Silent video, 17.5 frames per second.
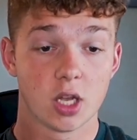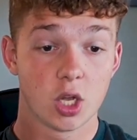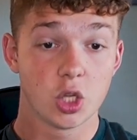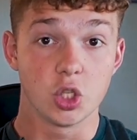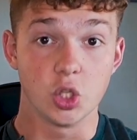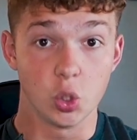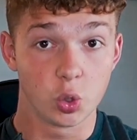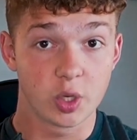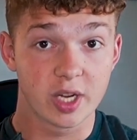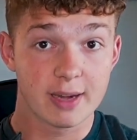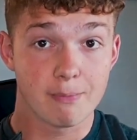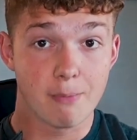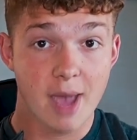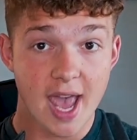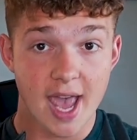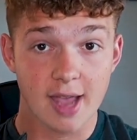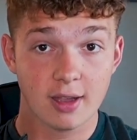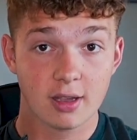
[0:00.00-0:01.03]
You can
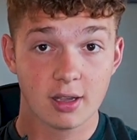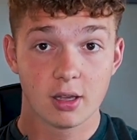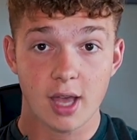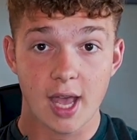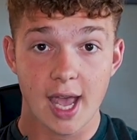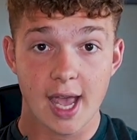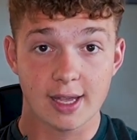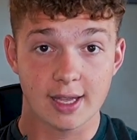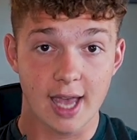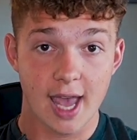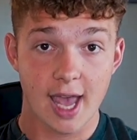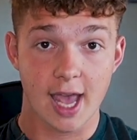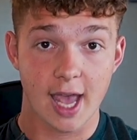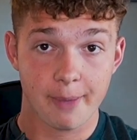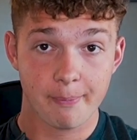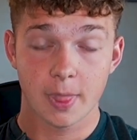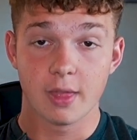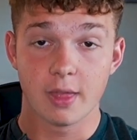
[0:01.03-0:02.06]
make a
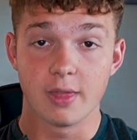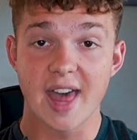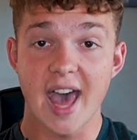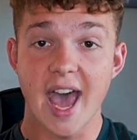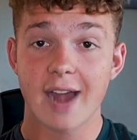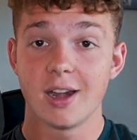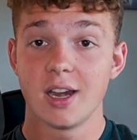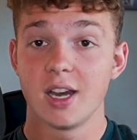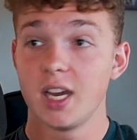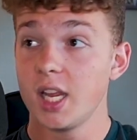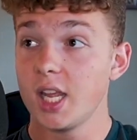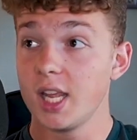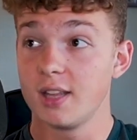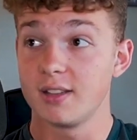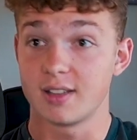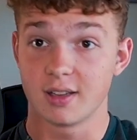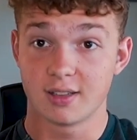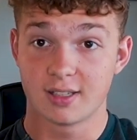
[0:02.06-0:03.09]
game that
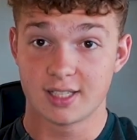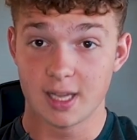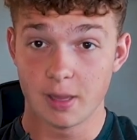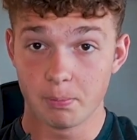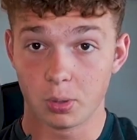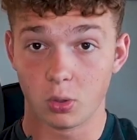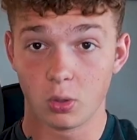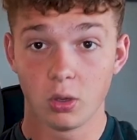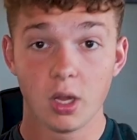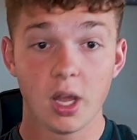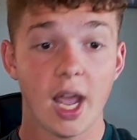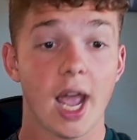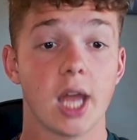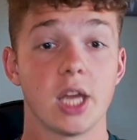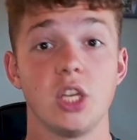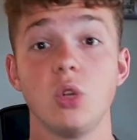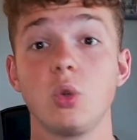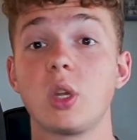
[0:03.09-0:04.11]
is simple
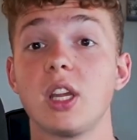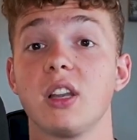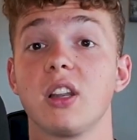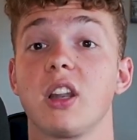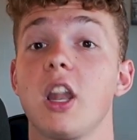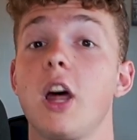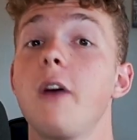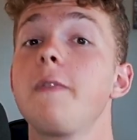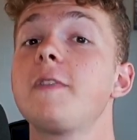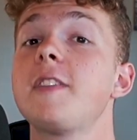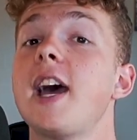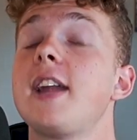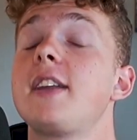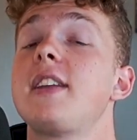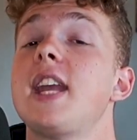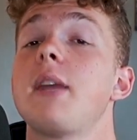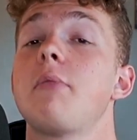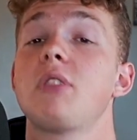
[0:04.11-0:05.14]
and you can love that
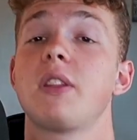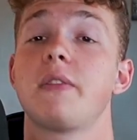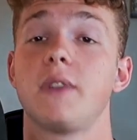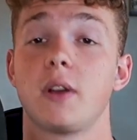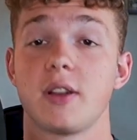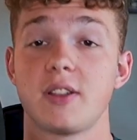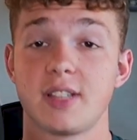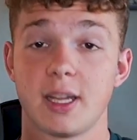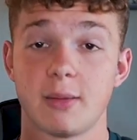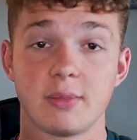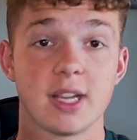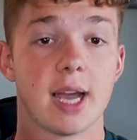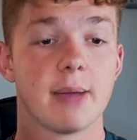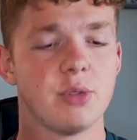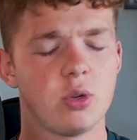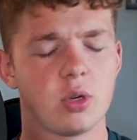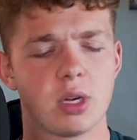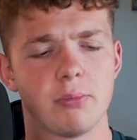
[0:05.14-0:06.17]
game at the very same time.
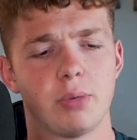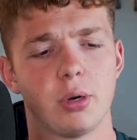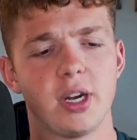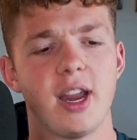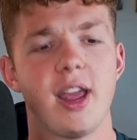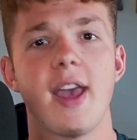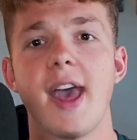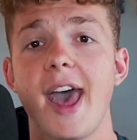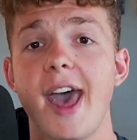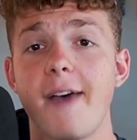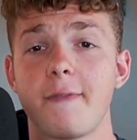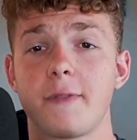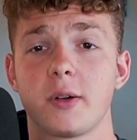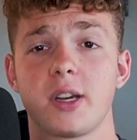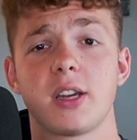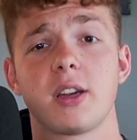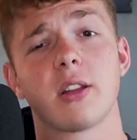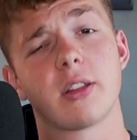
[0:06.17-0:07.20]
You can put effort
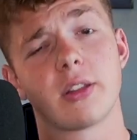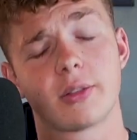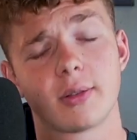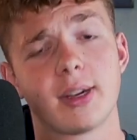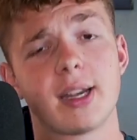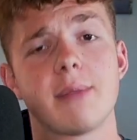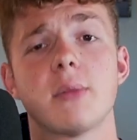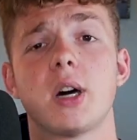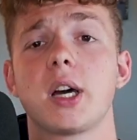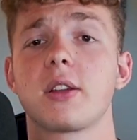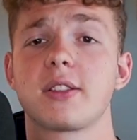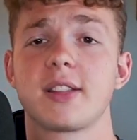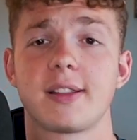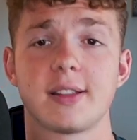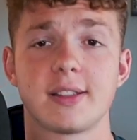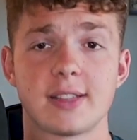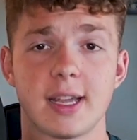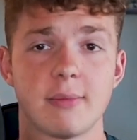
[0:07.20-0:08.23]
into the 3D models at
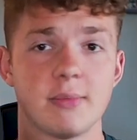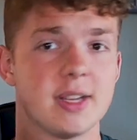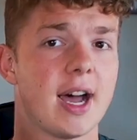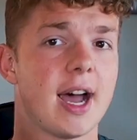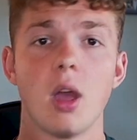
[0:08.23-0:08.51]
the same time,